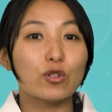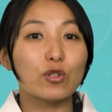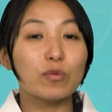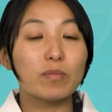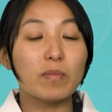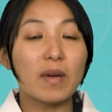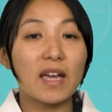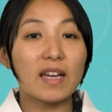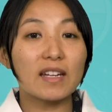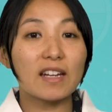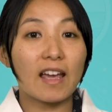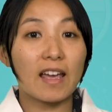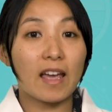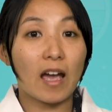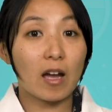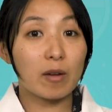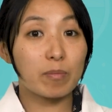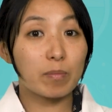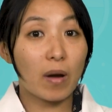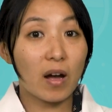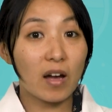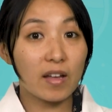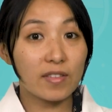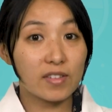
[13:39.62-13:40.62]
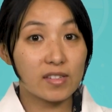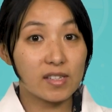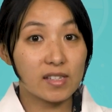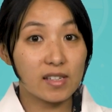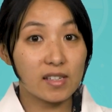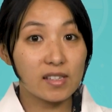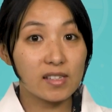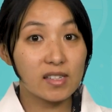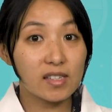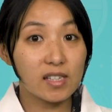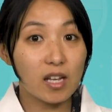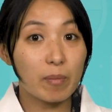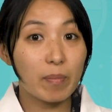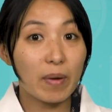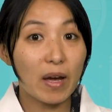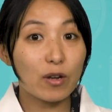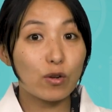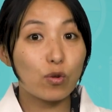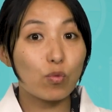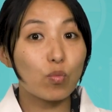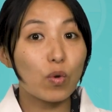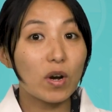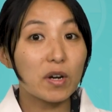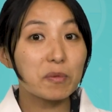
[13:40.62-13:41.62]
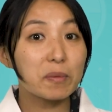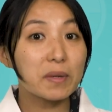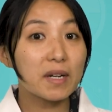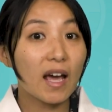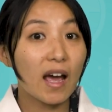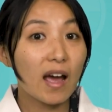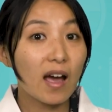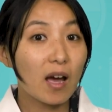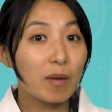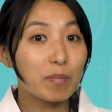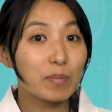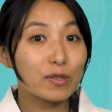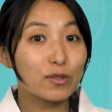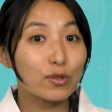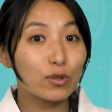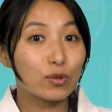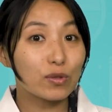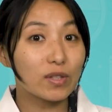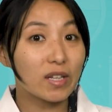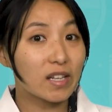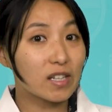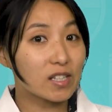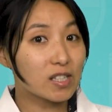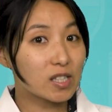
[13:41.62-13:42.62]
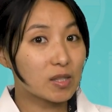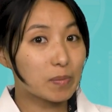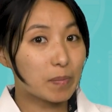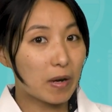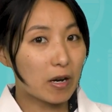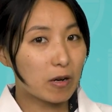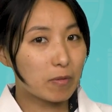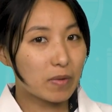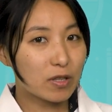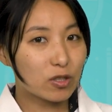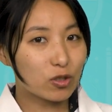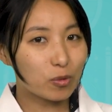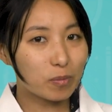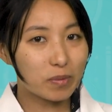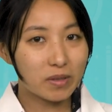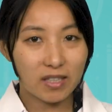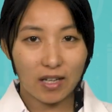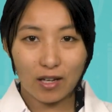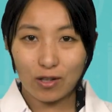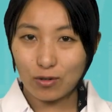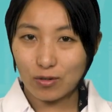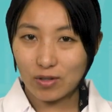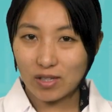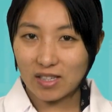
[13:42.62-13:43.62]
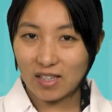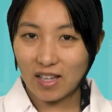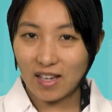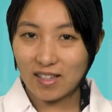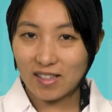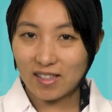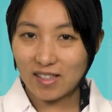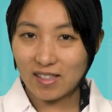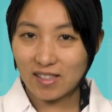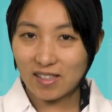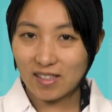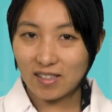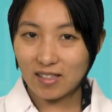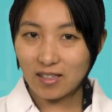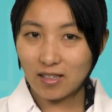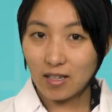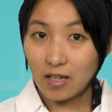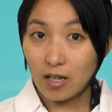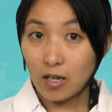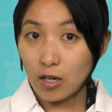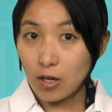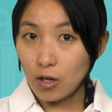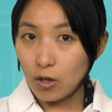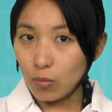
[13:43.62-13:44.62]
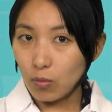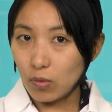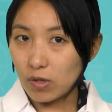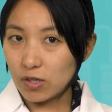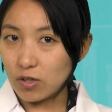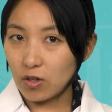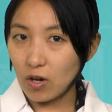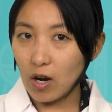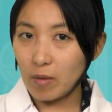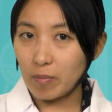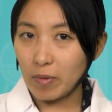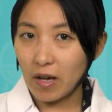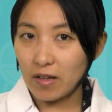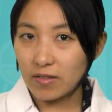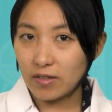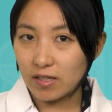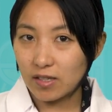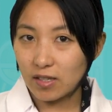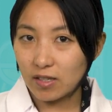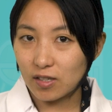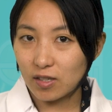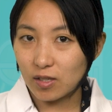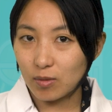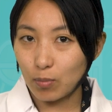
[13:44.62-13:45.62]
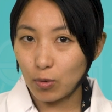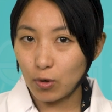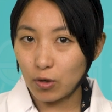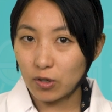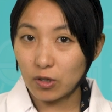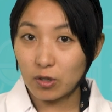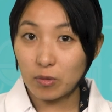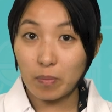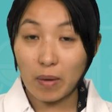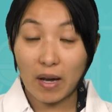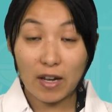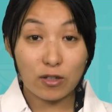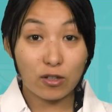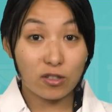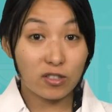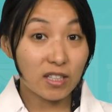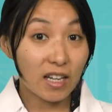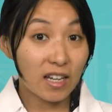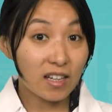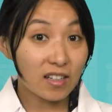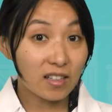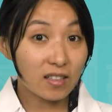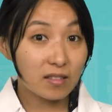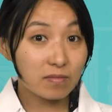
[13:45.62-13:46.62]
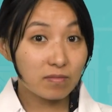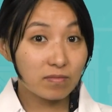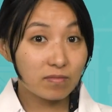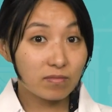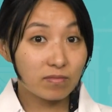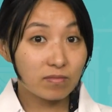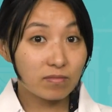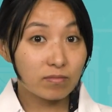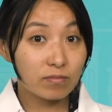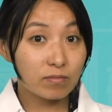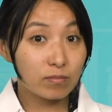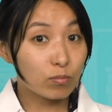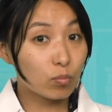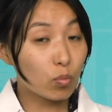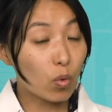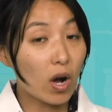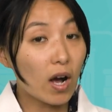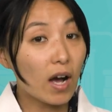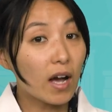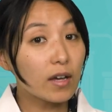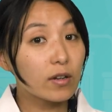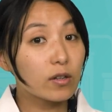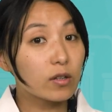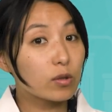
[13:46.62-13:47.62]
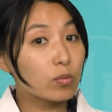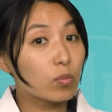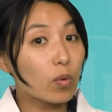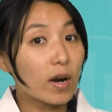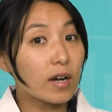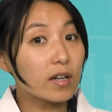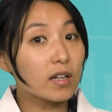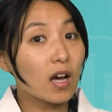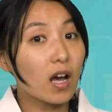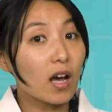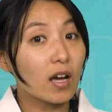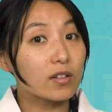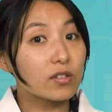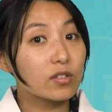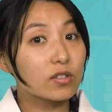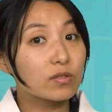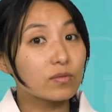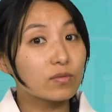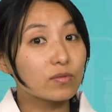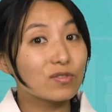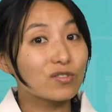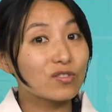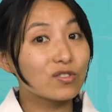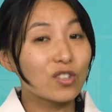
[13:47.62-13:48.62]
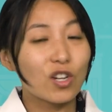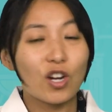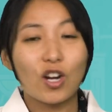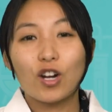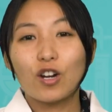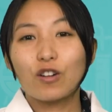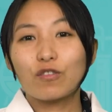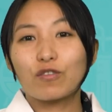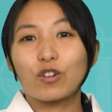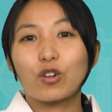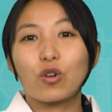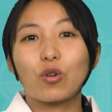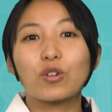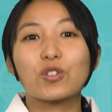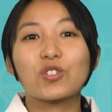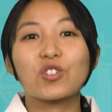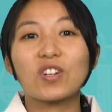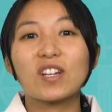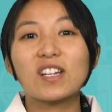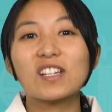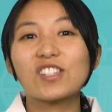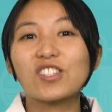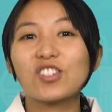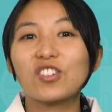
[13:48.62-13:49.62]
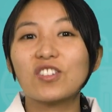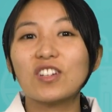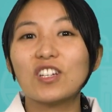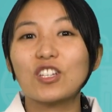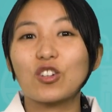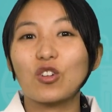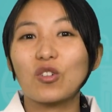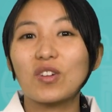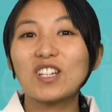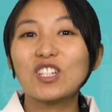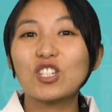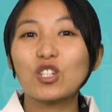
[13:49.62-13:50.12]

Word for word: you made a hypothesis about what would happen to the experimental potato slice. Was your hypothesis supported by your data? Why or why not? Record your answer in your